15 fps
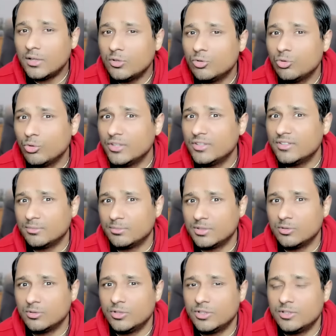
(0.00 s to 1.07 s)
you doing something.
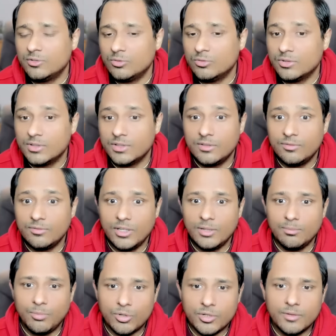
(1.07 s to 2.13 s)
Okay, so this is very
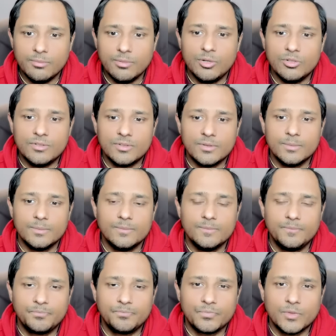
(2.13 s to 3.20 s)
important because
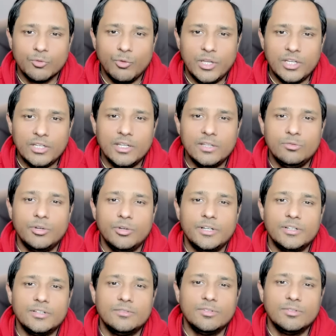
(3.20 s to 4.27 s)
when Ketu
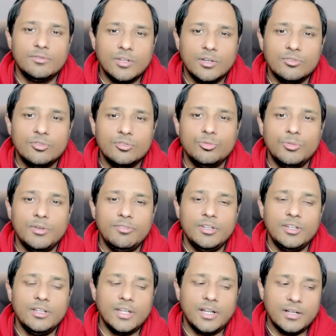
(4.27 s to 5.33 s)
enters fifth house, you may
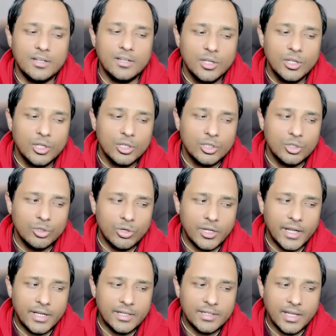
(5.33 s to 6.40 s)
feel that your
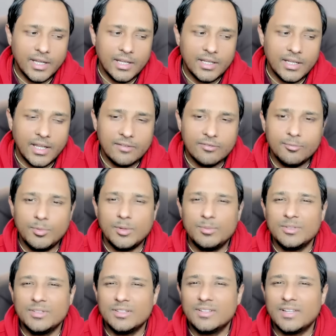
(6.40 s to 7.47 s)
entire life
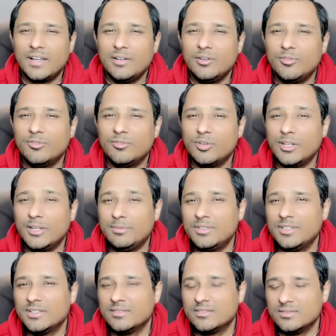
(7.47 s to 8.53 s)
purpose is kind of
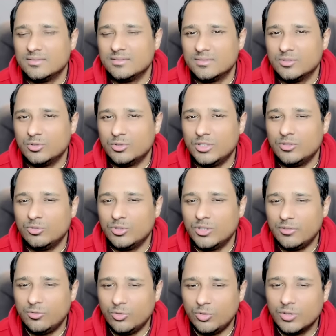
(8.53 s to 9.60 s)
collapsing. Okay, so
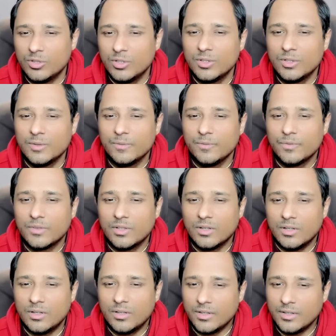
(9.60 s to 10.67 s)
therefore
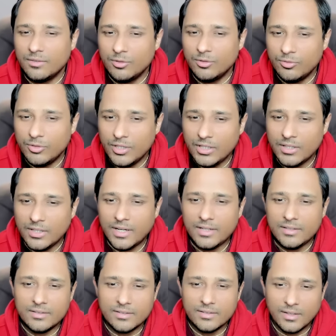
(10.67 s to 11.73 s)
uh, if you feel
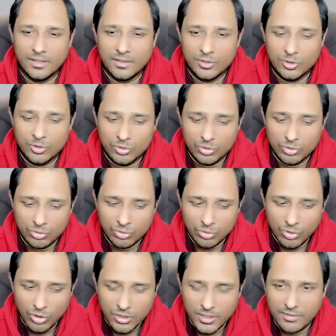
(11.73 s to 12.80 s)
that uh, you you do
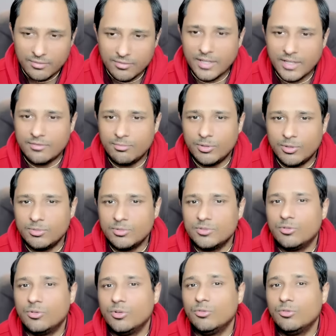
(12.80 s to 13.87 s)
not have life purpose
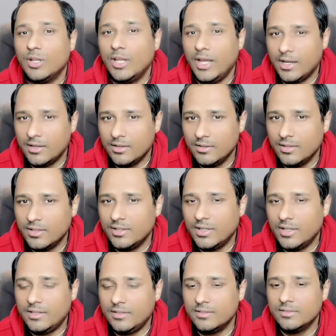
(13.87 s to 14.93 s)
or you lack in
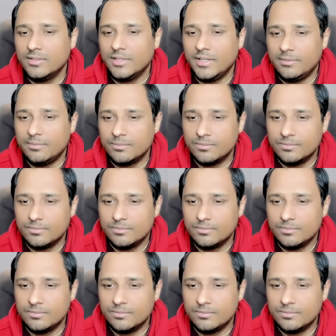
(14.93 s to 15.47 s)
that then